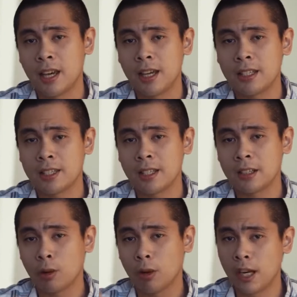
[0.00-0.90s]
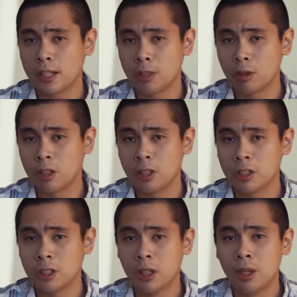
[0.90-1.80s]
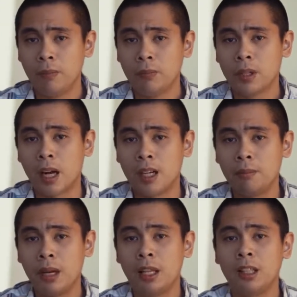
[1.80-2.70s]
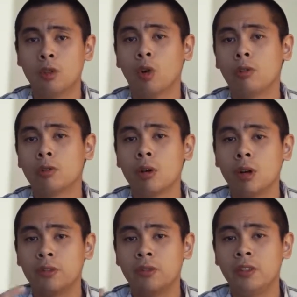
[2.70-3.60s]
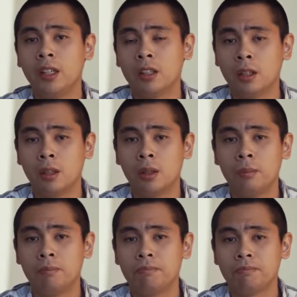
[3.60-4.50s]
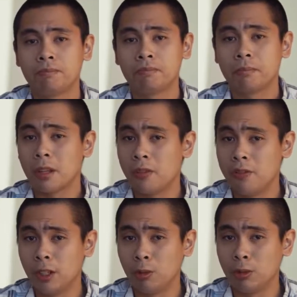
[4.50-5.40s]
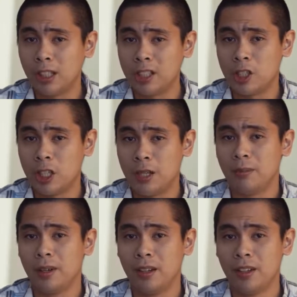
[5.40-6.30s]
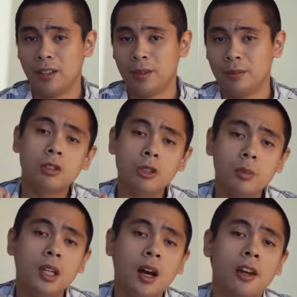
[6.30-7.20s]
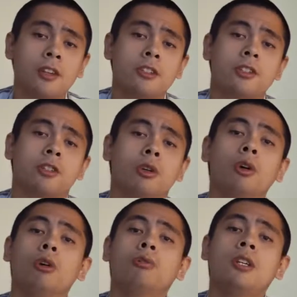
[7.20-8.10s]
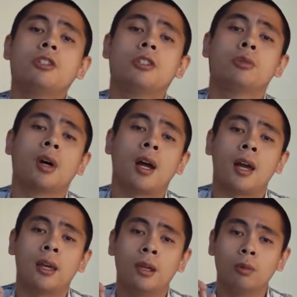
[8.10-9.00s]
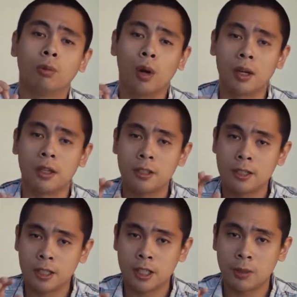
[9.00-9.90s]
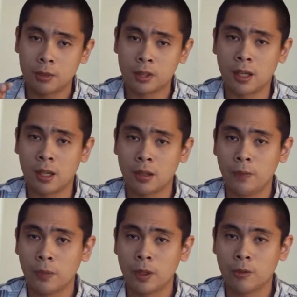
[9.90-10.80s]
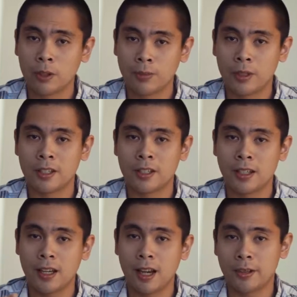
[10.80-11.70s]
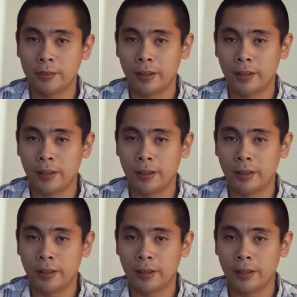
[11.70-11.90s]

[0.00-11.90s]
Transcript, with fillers: case and quiet switches kind of made the overall feel feel really cheap. To be honest, the whole reason why I wanted a 60% was because I got to